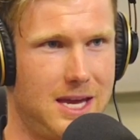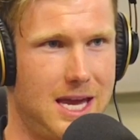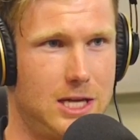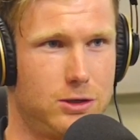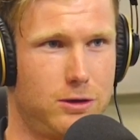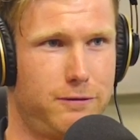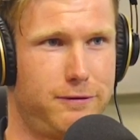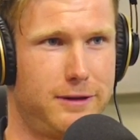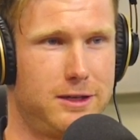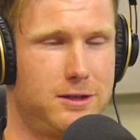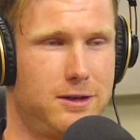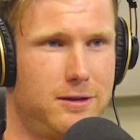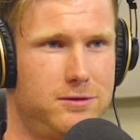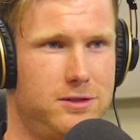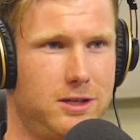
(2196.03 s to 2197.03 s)
Andrew
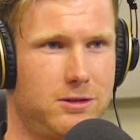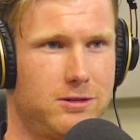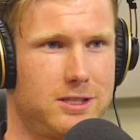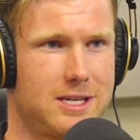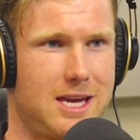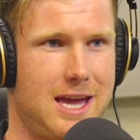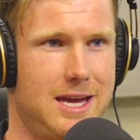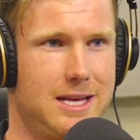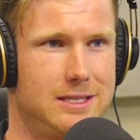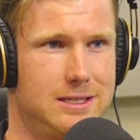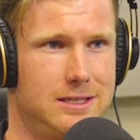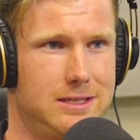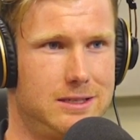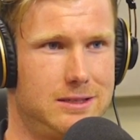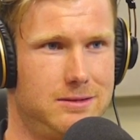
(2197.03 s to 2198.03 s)
Flintoff's, you Chris
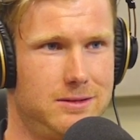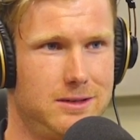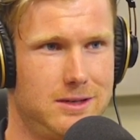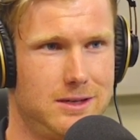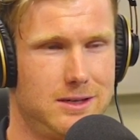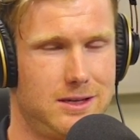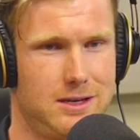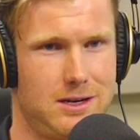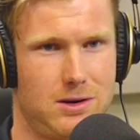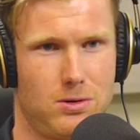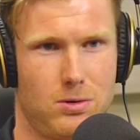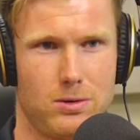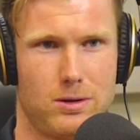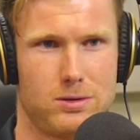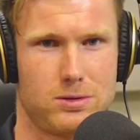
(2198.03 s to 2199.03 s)
is you know,
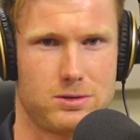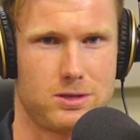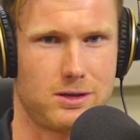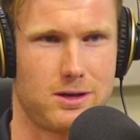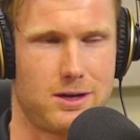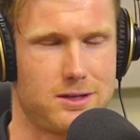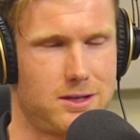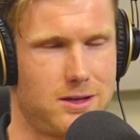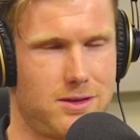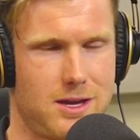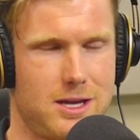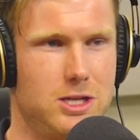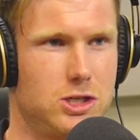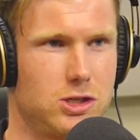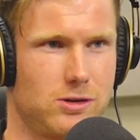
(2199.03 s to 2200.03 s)
all those sorts of guys. The
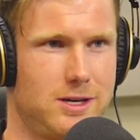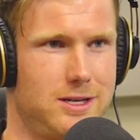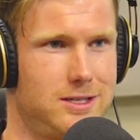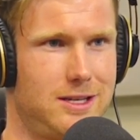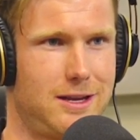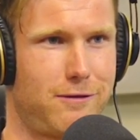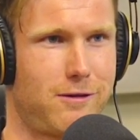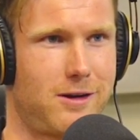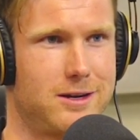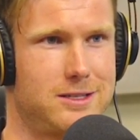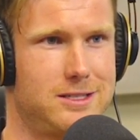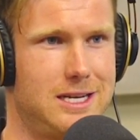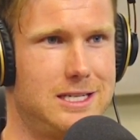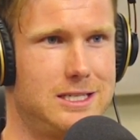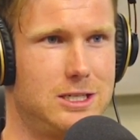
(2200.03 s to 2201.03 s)
injuries left, right,
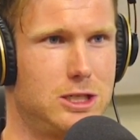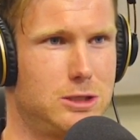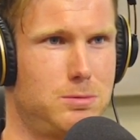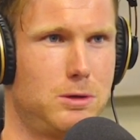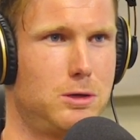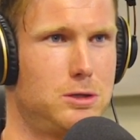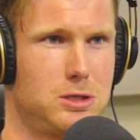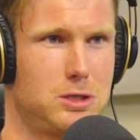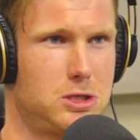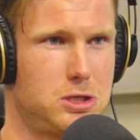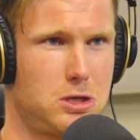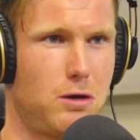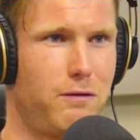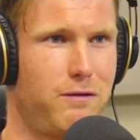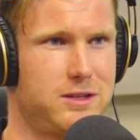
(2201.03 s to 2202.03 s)
and centre mm. just because it's
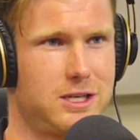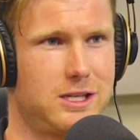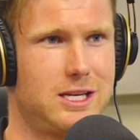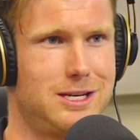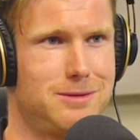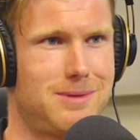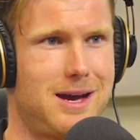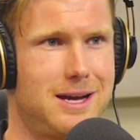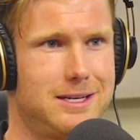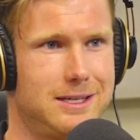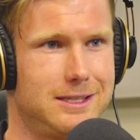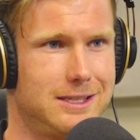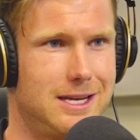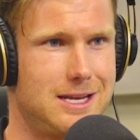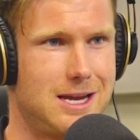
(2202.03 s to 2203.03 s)
so physically
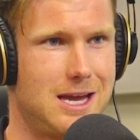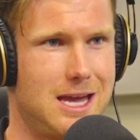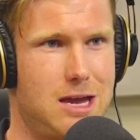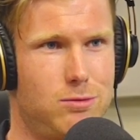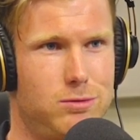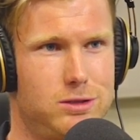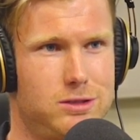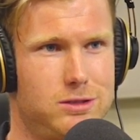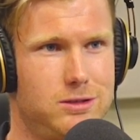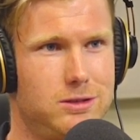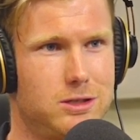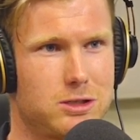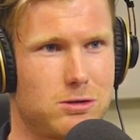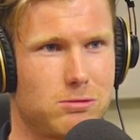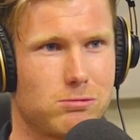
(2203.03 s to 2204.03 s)
demanding. Mm. And yet he was
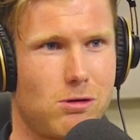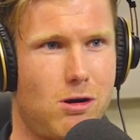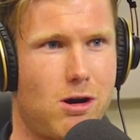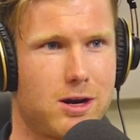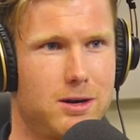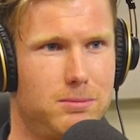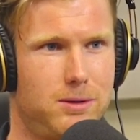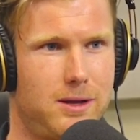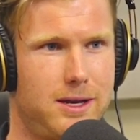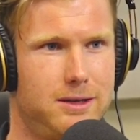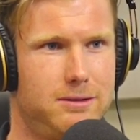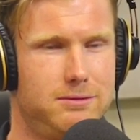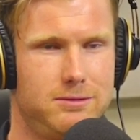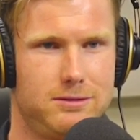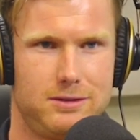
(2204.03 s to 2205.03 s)
just a rock and
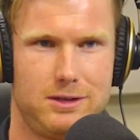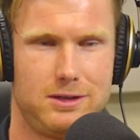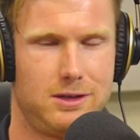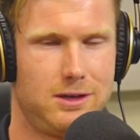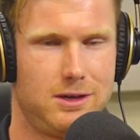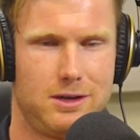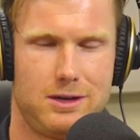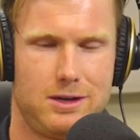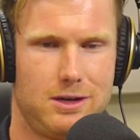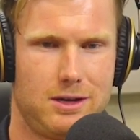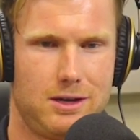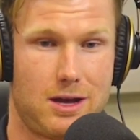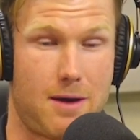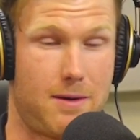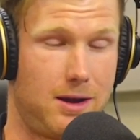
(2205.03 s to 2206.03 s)
played.
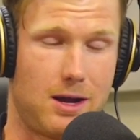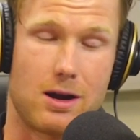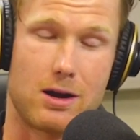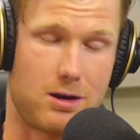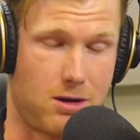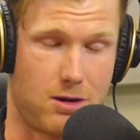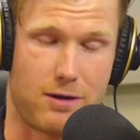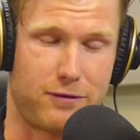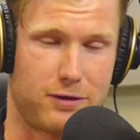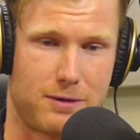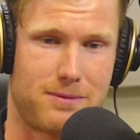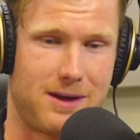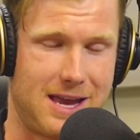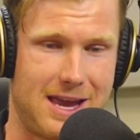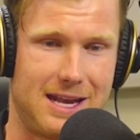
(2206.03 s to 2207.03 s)
I mean, I don't know off the
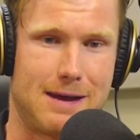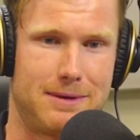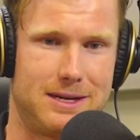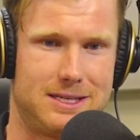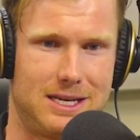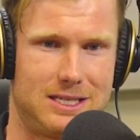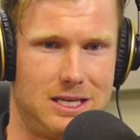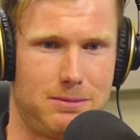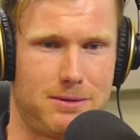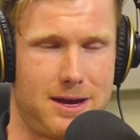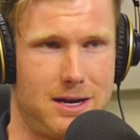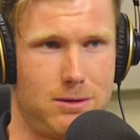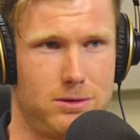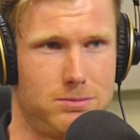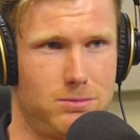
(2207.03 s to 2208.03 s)
top of my head how many tests he
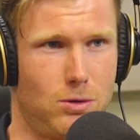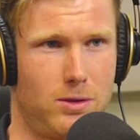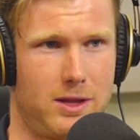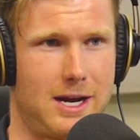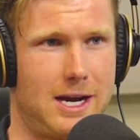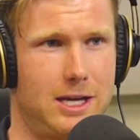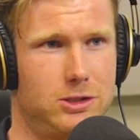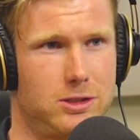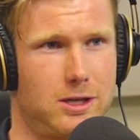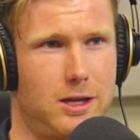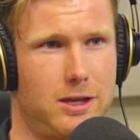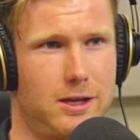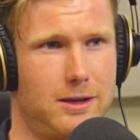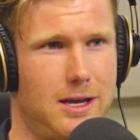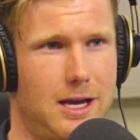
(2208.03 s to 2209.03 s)
played. It was more than 100,
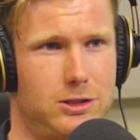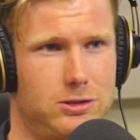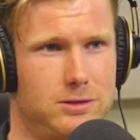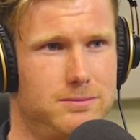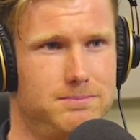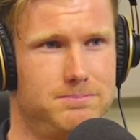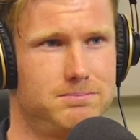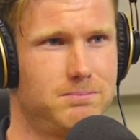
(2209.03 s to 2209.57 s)
I think, 100, yeah